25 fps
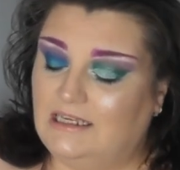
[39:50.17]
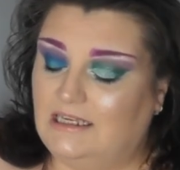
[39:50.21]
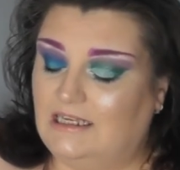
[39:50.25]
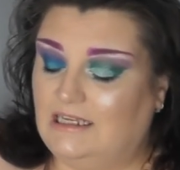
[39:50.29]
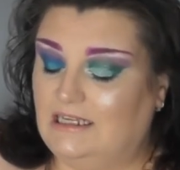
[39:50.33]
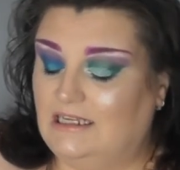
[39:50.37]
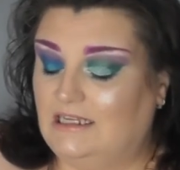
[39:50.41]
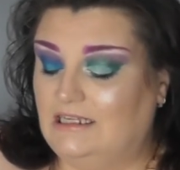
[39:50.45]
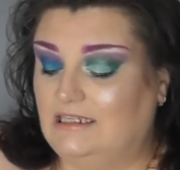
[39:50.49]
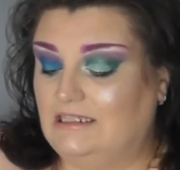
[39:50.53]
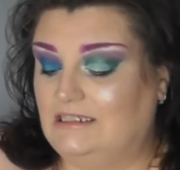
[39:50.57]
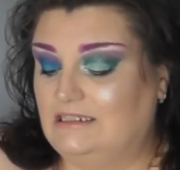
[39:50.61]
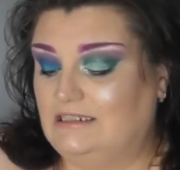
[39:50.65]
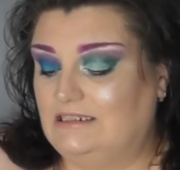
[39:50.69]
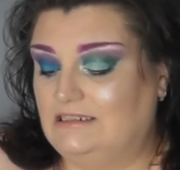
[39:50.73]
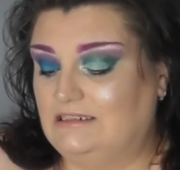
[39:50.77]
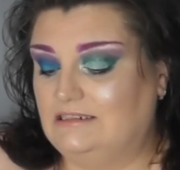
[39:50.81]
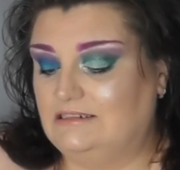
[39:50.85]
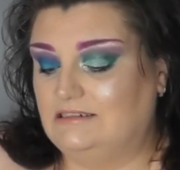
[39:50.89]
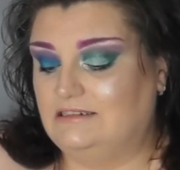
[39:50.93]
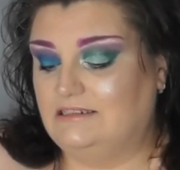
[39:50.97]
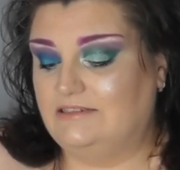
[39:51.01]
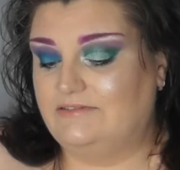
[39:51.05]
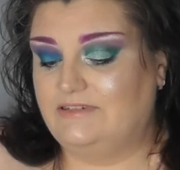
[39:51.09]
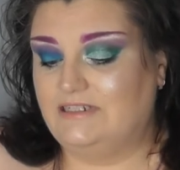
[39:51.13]
Uh,
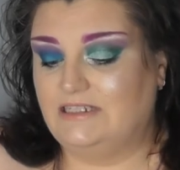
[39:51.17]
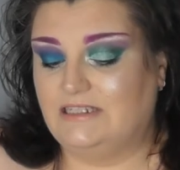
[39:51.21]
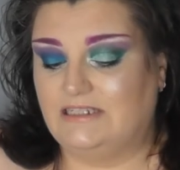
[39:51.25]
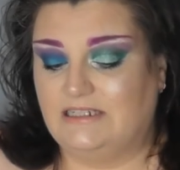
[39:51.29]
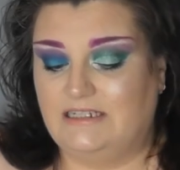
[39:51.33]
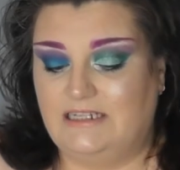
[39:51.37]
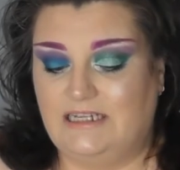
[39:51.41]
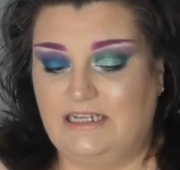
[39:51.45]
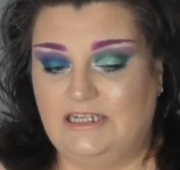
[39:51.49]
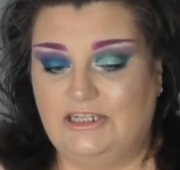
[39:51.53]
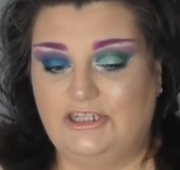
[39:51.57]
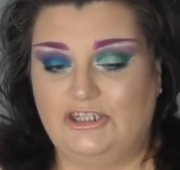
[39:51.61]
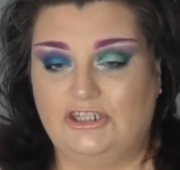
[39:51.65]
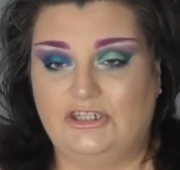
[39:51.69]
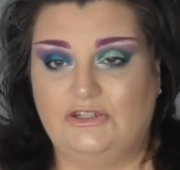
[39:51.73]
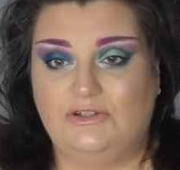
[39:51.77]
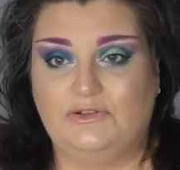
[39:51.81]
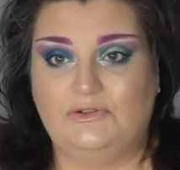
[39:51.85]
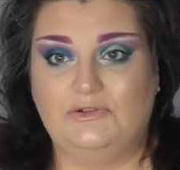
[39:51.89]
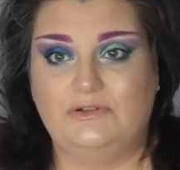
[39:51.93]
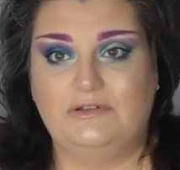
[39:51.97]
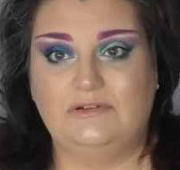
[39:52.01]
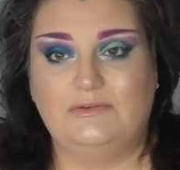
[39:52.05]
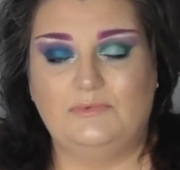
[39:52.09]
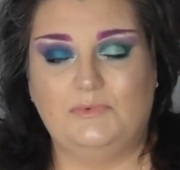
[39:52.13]
there is an issue
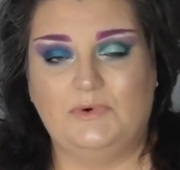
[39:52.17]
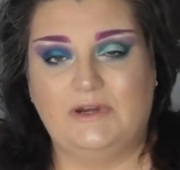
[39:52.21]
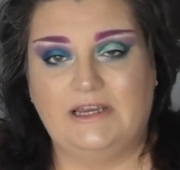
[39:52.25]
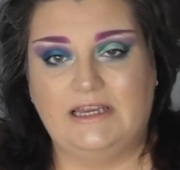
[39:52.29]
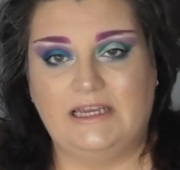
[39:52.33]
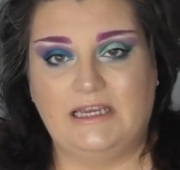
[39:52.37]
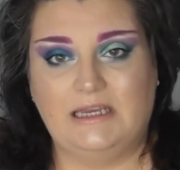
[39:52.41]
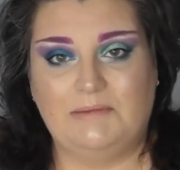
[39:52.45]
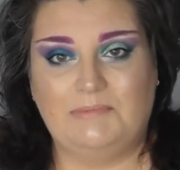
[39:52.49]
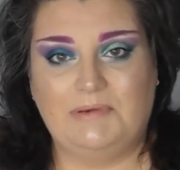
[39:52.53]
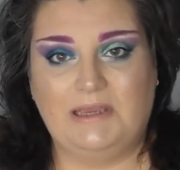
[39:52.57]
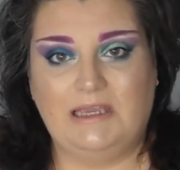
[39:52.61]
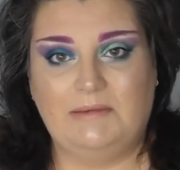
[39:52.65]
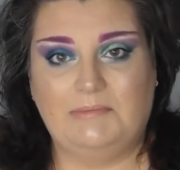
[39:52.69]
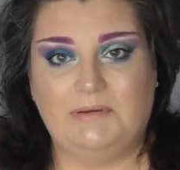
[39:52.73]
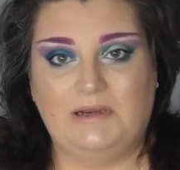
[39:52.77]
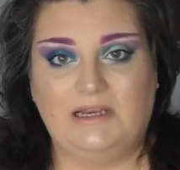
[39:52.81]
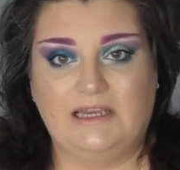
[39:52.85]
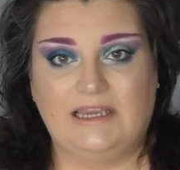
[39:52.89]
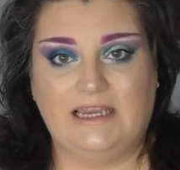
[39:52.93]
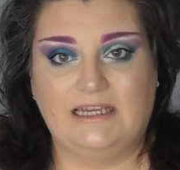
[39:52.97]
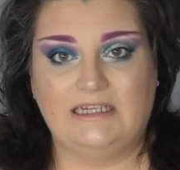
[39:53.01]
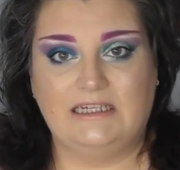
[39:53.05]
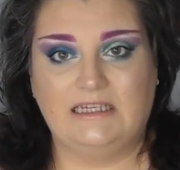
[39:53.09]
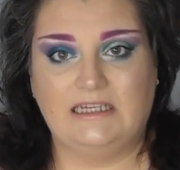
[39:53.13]
where people are
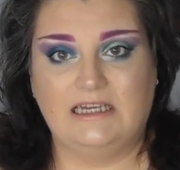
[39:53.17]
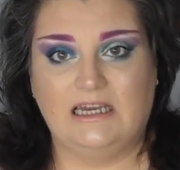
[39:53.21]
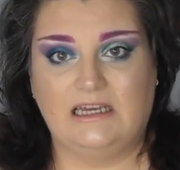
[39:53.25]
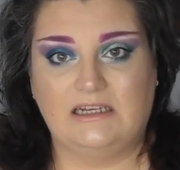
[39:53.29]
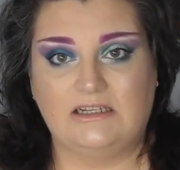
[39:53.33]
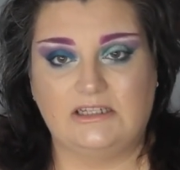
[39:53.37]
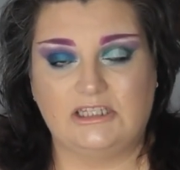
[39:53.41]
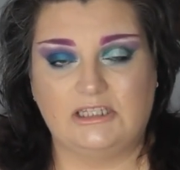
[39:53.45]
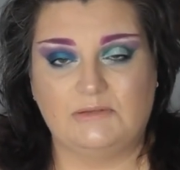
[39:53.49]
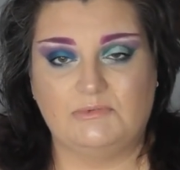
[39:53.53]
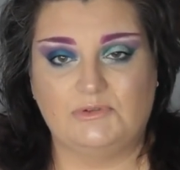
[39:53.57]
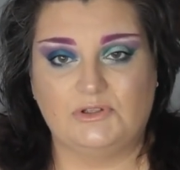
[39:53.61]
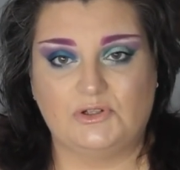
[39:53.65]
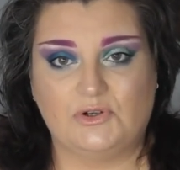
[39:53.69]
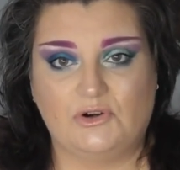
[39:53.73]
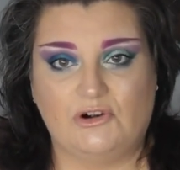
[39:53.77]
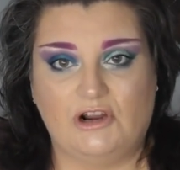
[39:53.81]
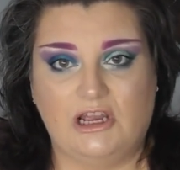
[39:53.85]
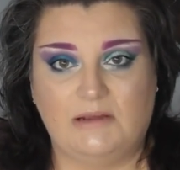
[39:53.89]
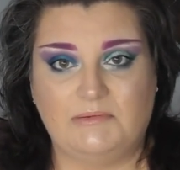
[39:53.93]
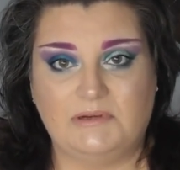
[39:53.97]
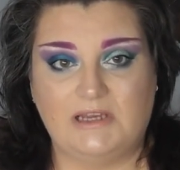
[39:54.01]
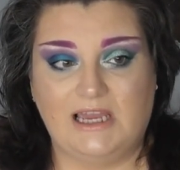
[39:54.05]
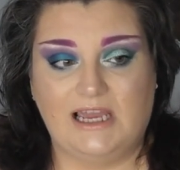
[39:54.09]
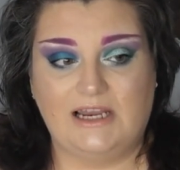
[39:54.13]
getting
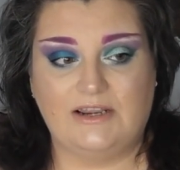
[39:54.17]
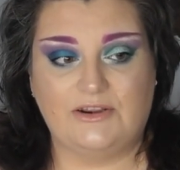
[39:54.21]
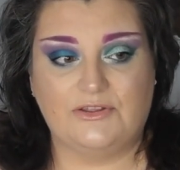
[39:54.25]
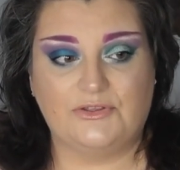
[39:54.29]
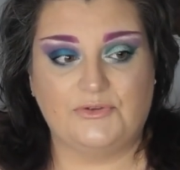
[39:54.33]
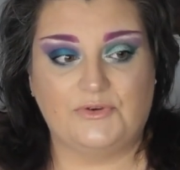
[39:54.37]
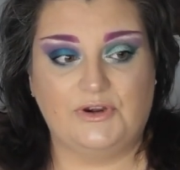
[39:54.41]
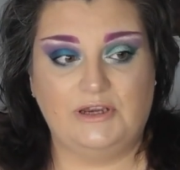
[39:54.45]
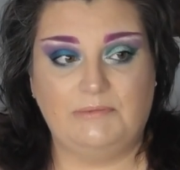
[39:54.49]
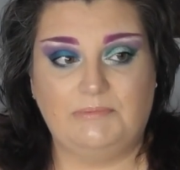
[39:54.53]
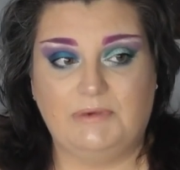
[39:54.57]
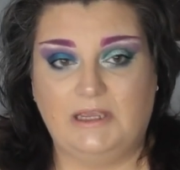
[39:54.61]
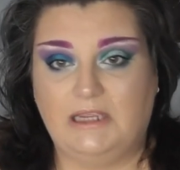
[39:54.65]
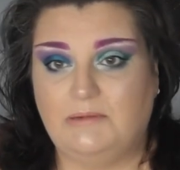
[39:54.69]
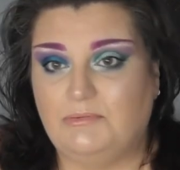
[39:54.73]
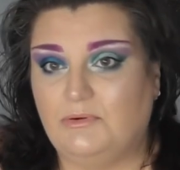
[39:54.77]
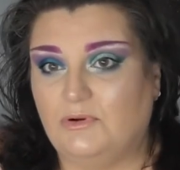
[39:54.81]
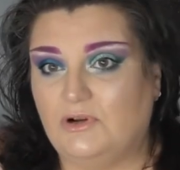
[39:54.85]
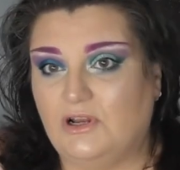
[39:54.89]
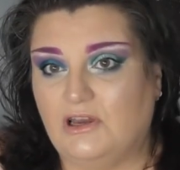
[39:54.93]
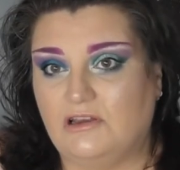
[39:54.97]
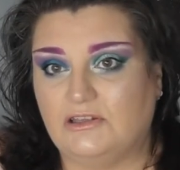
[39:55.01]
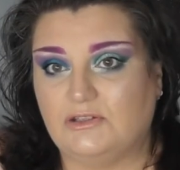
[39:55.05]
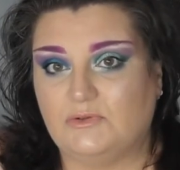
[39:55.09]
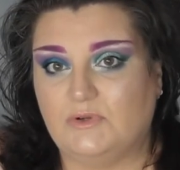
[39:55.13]
unsubscribed. I had three people
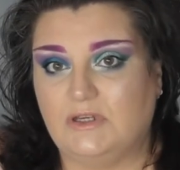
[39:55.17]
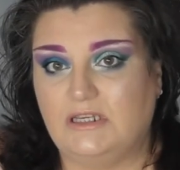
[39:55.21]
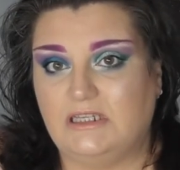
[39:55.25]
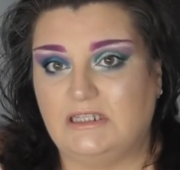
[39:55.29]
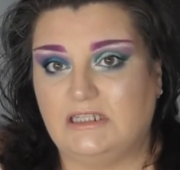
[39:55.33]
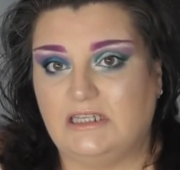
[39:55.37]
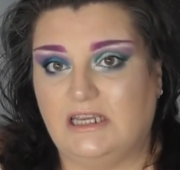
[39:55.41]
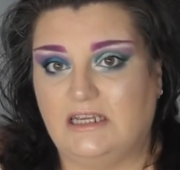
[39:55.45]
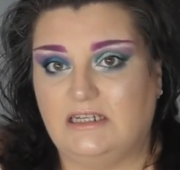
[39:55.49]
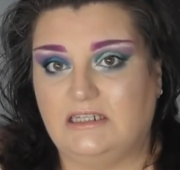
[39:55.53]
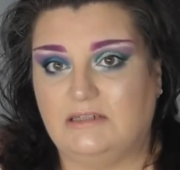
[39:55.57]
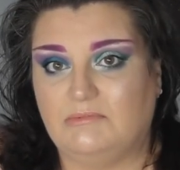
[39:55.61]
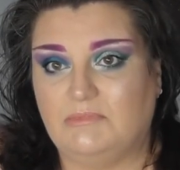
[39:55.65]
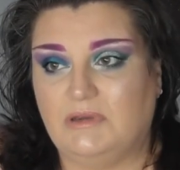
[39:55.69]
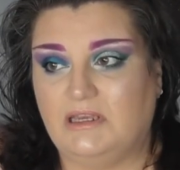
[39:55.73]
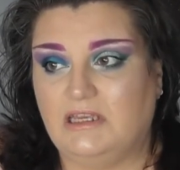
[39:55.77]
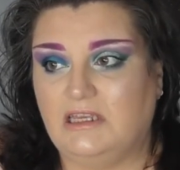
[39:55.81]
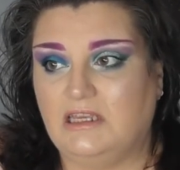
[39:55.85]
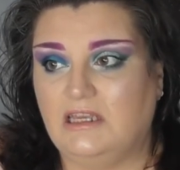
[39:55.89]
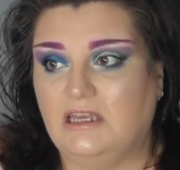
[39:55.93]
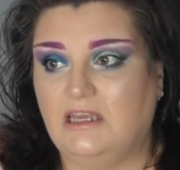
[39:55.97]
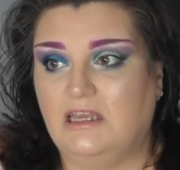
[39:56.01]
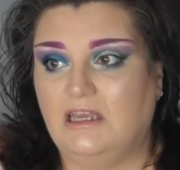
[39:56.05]
last week say to me,